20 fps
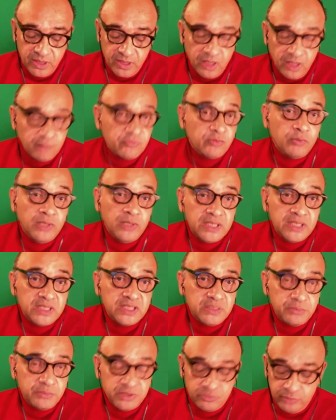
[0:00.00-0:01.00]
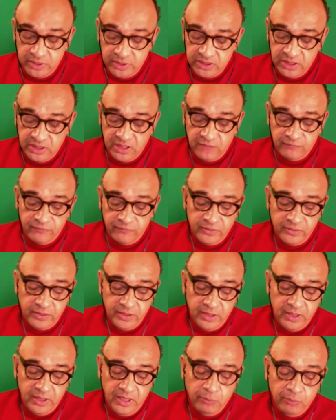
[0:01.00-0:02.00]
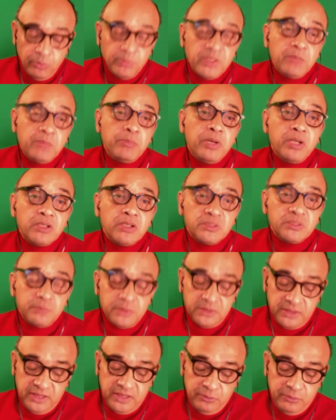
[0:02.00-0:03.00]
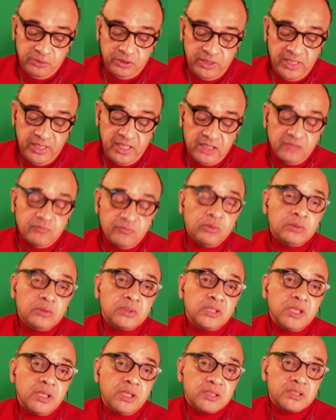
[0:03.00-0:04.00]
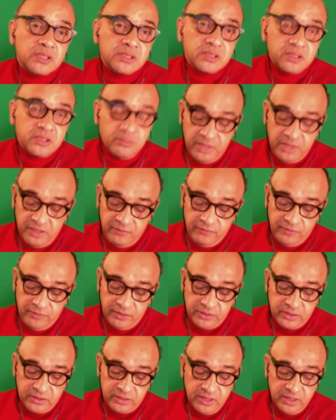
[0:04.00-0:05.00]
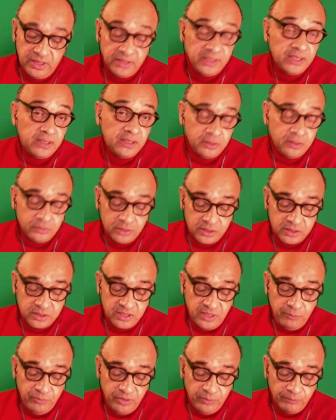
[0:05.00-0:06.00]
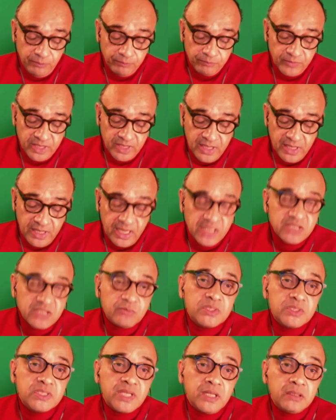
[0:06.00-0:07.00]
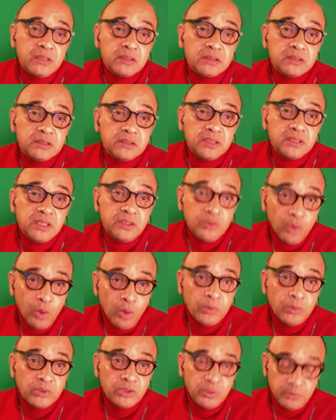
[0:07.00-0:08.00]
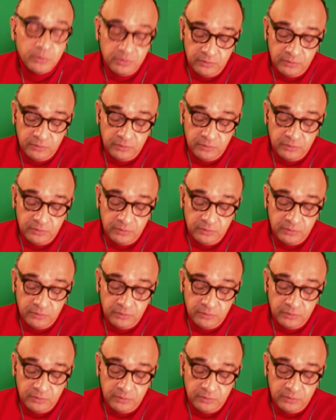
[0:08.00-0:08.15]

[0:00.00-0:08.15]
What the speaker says: If the relationship is rich enough, it will be impossible to keep track of all the costs and the benefits, let alone to sum them. As a result, in normal human